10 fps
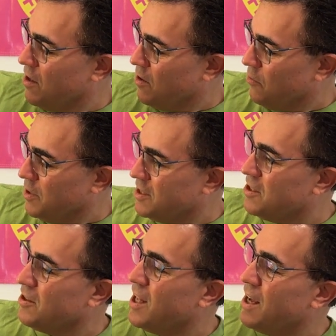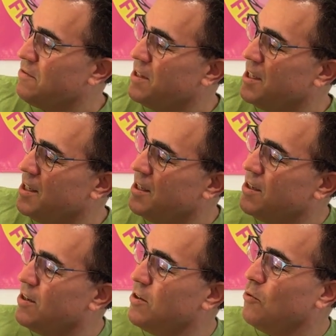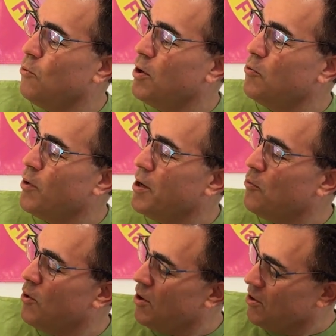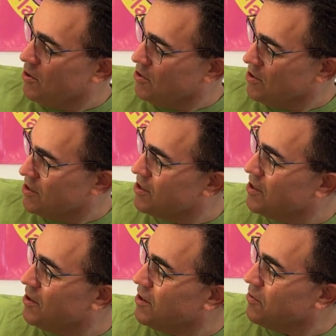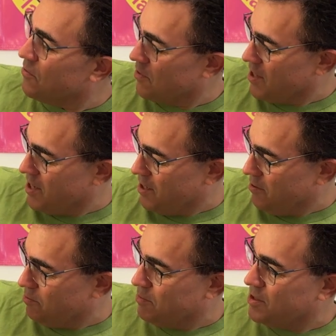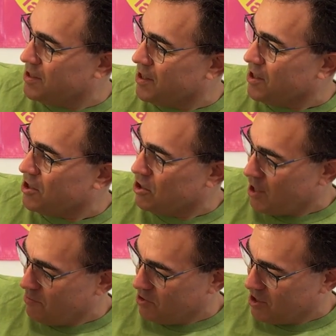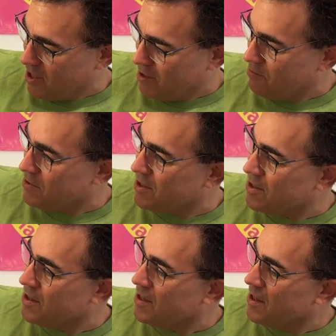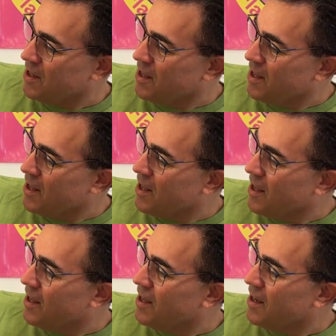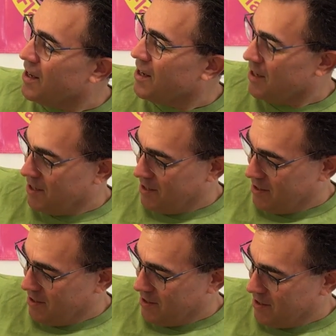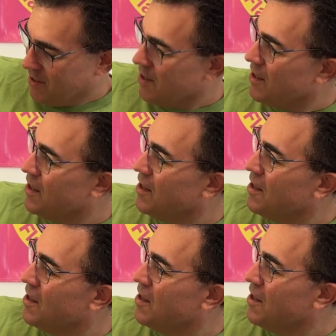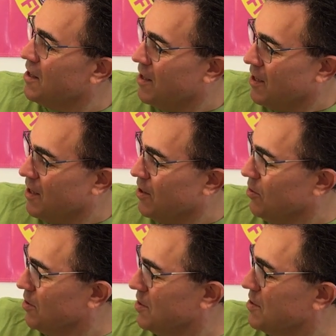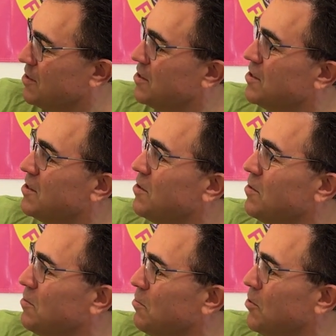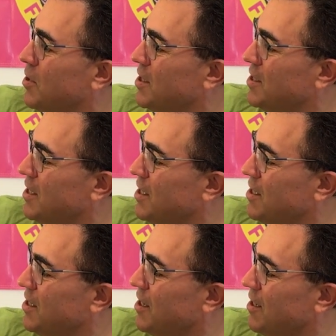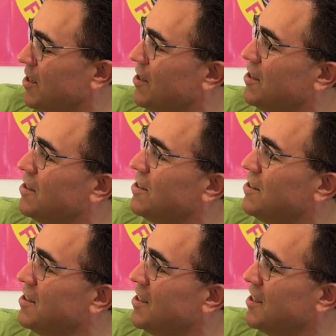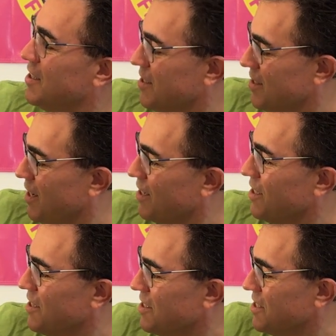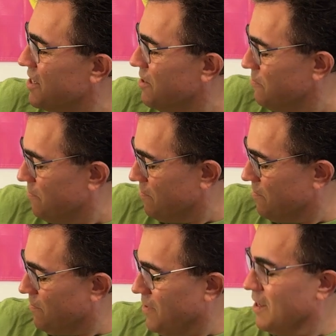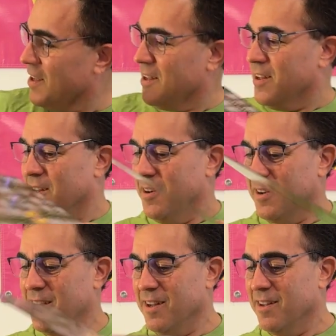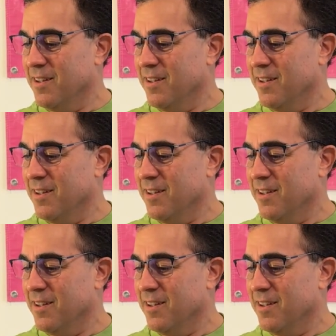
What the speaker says: We still have the one-way walls, and the flames, and the chop shops, and it looks pretty darn exactly the same. Okay.